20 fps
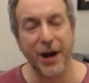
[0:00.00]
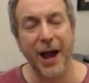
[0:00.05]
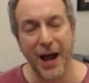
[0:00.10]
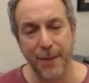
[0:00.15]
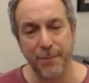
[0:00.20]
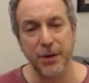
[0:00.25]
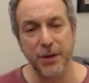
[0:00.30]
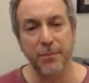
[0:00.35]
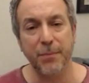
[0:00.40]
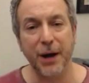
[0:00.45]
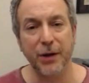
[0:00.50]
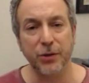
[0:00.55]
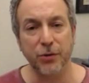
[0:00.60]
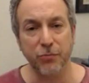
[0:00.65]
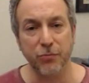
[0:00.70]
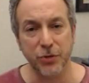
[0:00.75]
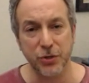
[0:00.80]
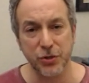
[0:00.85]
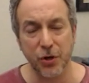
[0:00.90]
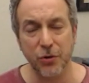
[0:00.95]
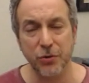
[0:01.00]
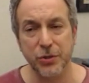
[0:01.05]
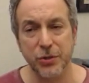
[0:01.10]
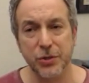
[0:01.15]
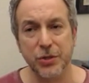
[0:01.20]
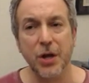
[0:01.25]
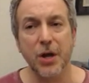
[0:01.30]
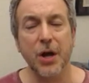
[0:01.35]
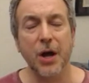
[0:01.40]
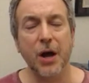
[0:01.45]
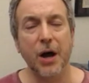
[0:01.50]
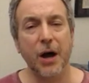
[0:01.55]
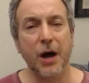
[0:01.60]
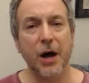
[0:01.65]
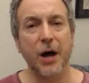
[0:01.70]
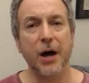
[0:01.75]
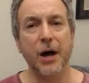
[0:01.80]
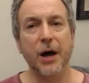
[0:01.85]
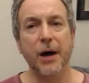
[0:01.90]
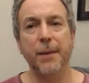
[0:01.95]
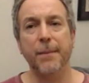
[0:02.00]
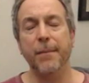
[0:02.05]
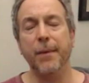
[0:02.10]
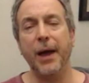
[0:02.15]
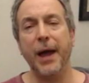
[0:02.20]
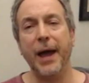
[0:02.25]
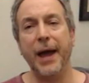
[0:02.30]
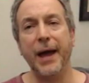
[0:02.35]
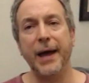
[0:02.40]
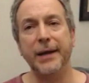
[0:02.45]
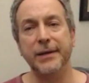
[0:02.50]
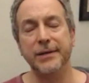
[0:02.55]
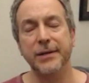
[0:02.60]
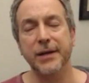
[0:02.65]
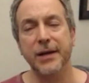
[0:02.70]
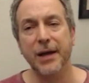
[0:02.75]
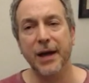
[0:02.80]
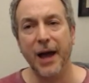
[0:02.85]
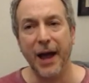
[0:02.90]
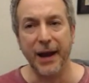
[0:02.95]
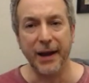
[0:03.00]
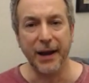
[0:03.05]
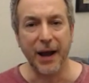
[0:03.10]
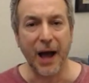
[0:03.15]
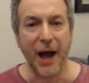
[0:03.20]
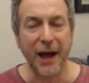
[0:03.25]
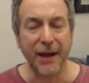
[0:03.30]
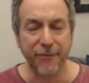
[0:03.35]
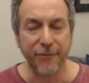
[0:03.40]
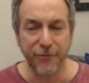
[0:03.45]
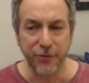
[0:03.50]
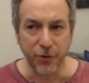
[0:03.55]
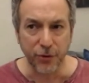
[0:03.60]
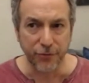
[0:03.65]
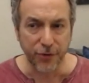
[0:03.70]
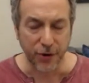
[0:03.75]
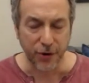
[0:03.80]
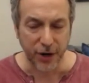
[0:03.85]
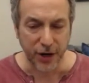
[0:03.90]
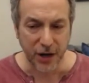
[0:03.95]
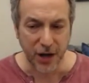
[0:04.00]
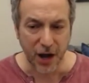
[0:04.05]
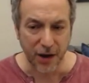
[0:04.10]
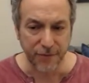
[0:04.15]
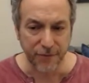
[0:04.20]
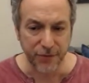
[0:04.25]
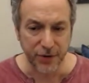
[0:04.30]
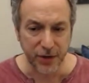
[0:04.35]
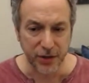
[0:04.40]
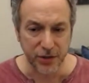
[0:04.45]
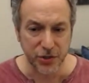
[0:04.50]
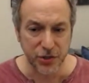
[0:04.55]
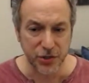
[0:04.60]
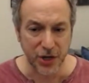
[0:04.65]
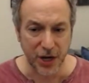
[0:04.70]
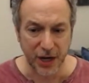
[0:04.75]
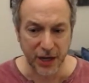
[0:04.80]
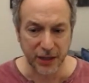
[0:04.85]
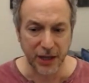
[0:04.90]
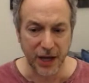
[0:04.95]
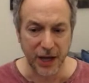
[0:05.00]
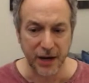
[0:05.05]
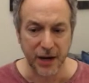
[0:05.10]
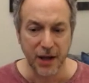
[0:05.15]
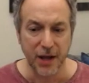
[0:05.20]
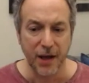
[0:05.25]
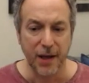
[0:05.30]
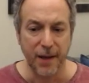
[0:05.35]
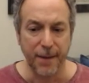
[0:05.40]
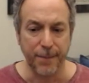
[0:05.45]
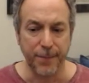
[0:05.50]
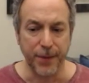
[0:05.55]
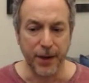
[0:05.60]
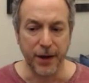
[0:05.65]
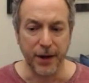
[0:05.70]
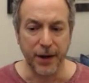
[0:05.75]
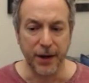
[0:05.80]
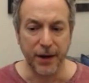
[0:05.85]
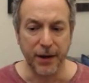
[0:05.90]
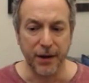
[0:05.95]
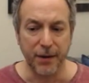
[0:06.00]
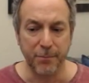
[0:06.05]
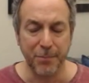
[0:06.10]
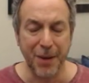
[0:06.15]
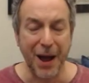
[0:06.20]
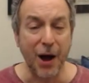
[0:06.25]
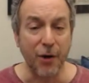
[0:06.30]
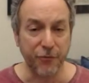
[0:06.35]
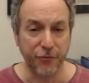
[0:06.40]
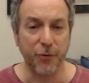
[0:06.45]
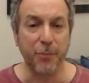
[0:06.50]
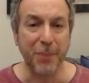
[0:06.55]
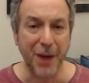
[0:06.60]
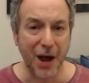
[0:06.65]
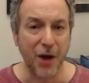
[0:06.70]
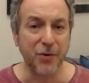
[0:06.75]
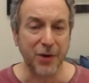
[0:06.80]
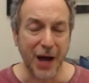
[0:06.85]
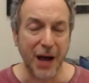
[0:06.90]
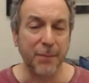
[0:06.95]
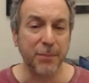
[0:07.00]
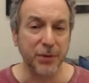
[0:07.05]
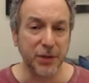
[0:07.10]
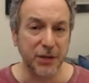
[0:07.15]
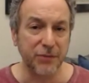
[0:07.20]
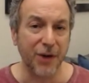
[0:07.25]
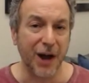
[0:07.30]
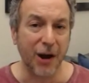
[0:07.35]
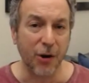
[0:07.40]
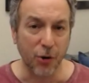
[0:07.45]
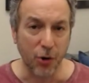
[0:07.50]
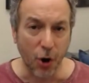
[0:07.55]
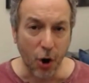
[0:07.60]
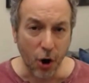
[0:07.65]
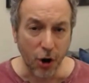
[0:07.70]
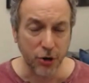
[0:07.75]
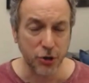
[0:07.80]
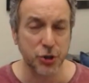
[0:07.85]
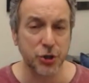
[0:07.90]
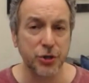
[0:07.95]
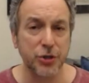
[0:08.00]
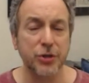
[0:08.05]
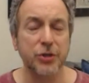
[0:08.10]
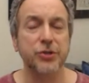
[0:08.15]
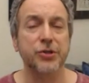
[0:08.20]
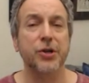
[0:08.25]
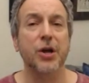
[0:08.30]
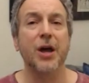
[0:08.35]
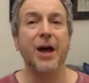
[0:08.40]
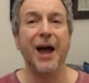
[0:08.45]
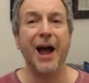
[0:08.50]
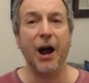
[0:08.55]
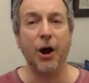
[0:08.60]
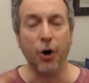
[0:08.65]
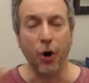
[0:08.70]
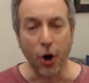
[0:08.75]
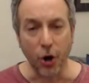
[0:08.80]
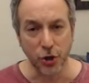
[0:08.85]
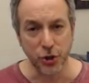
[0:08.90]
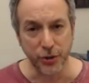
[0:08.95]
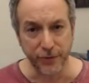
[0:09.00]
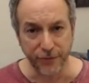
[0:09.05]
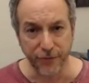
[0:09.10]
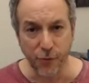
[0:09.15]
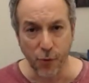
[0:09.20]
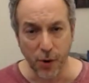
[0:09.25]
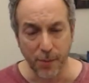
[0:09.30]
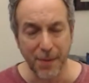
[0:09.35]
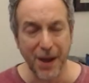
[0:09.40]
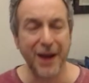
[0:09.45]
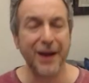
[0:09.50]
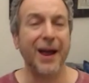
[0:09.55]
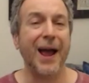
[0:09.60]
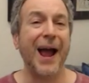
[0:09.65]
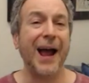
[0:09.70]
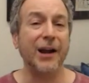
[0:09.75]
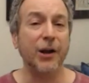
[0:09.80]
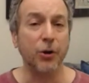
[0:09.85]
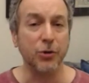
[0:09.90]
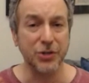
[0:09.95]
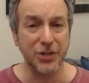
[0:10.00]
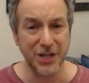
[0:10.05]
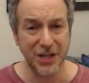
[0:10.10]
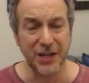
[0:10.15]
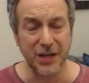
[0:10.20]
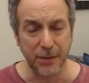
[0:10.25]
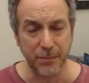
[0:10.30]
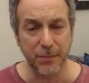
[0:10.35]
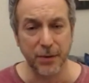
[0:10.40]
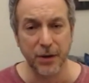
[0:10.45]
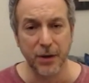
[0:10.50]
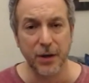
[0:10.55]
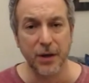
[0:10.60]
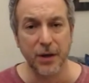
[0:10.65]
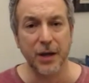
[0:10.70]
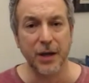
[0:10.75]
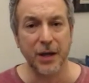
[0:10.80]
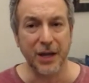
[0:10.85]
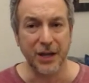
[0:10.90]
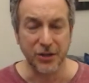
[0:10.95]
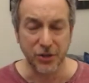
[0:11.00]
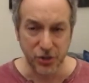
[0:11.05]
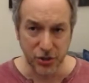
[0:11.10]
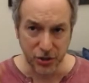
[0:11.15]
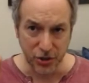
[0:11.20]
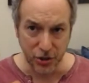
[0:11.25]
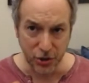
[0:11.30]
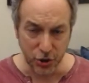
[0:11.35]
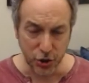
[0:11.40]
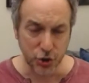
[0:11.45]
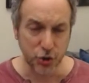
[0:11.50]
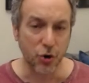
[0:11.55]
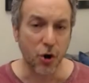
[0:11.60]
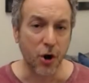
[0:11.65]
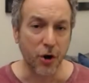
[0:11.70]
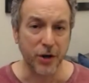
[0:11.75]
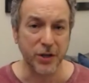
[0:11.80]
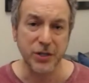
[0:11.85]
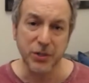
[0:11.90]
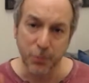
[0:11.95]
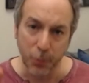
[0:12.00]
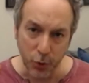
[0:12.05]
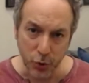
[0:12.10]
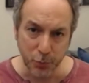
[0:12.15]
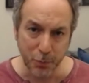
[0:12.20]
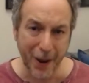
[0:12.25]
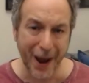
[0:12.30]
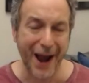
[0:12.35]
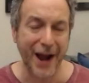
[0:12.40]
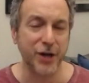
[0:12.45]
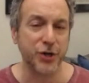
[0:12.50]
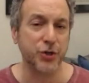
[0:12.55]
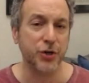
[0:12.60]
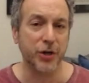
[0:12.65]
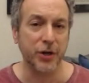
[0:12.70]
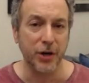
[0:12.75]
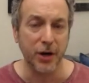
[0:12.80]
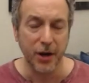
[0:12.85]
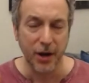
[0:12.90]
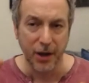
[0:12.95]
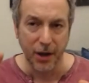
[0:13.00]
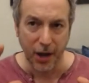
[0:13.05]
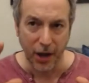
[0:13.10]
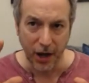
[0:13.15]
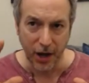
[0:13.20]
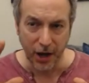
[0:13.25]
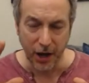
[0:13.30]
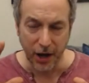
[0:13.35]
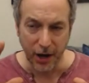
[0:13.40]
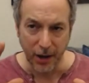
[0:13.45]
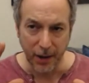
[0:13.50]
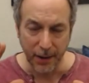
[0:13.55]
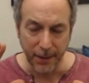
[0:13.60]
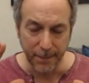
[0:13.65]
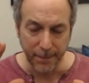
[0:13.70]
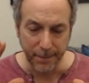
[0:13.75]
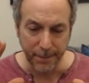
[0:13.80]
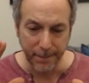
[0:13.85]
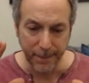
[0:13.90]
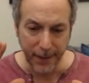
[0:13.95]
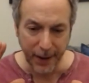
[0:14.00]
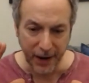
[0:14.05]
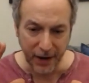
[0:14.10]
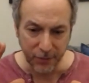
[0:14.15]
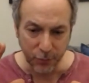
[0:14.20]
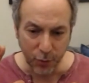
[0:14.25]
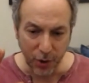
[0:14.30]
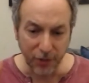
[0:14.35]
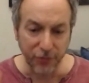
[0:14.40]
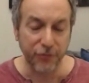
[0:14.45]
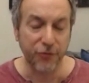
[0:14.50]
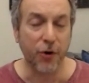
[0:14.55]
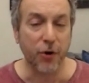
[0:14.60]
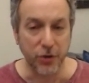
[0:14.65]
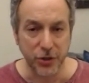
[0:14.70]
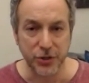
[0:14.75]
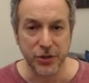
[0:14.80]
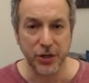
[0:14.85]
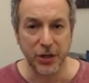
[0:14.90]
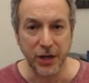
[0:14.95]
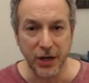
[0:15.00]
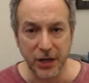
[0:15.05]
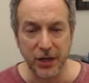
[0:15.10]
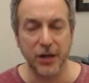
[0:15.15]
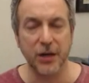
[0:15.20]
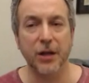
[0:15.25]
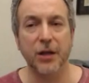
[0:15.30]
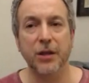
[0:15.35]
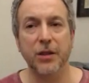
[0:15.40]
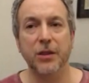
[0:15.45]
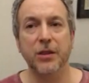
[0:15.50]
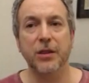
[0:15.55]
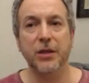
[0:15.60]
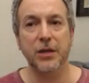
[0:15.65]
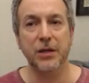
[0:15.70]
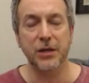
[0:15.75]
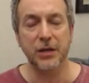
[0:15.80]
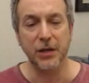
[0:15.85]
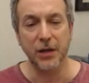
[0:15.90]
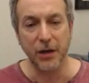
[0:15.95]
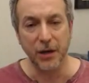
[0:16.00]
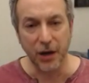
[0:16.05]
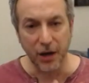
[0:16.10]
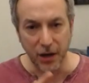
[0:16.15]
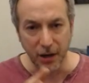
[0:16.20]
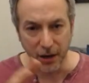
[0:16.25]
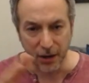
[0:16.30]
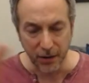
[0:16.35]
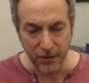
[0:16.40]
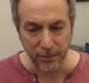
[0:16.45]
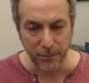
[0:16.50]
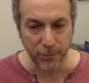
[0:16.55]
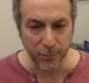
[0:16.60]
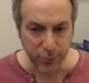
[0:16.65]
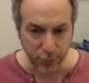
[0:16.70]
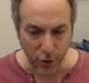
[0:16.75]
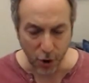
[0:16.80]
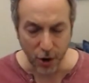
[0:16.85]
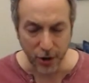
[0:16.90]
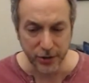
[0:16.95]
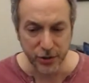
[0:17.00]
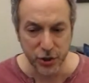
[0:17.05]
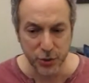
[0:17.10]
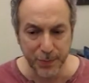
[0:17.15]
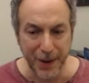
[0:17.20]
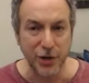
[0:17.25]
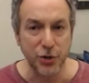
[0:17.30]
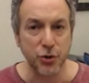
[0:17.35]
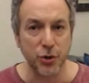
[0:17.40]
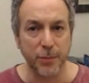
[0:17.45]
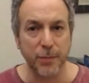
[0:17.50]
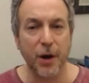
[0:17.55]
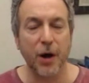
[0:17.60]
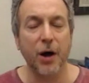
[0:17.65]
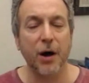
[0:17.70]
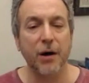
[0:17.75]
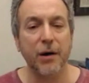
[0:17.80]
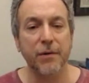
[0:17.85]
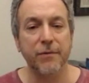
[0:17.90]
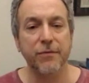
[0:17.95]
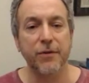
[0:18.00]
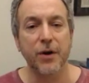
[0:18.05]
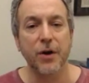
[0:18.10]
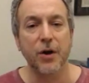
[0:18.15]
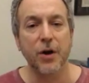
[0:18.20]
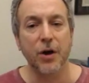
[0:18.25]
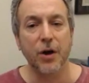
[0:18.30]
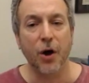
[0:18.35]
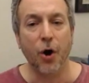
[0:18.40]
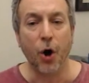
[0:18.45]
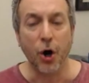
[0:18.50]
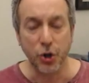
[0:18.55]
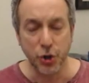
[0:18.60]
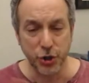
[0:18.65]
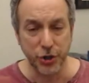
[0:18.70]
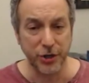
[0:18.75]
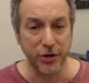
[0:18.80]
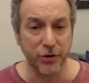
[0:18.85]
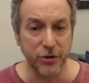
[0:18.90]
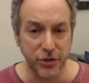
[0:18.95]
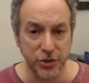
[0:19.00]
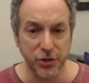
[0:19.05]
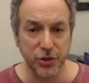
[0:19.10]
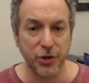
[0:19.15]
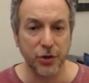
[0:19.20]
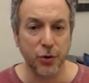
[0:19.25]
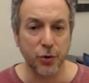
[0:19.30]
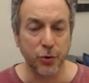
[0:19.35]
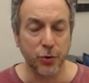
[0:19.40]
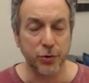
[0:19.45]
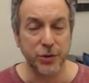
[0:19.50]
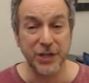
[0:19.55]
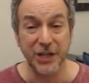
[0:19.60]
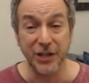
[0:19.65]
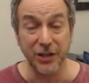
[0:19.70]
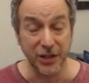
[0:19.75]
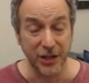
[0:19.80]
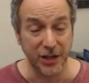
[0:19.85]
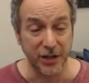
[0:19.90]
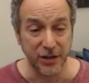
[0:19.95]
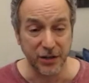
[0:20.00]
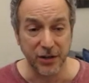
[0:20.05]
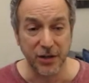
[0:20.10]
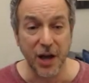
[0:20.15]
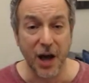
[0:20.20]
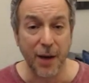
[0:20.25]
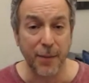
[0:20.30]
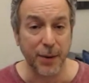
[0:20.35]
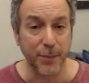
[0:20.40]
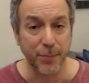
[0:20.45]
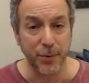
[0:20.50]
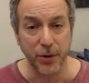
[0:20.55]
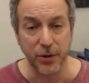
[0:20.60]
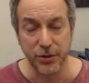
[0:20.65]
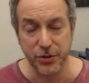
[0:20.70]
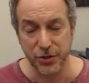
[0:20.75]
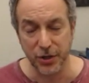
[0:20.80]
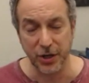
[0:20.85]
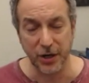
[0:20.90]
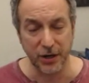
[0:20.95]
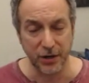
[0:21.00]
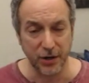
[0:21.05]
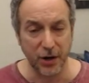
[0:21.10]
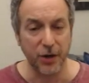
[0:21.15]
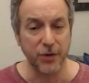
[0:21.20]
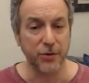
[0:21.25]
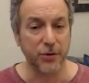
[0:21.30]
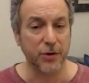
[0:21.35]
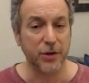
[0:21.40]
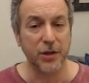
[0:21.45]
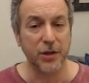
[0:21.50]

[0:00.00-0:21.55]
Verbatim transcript: happy about the results um, and and i feel very confident in saying that uh, pound for pound i believe our auction our auction format and our team is the strongest most passionate um, and well versed in the uh, broad spectrum of auctioneers who deal in comic books and other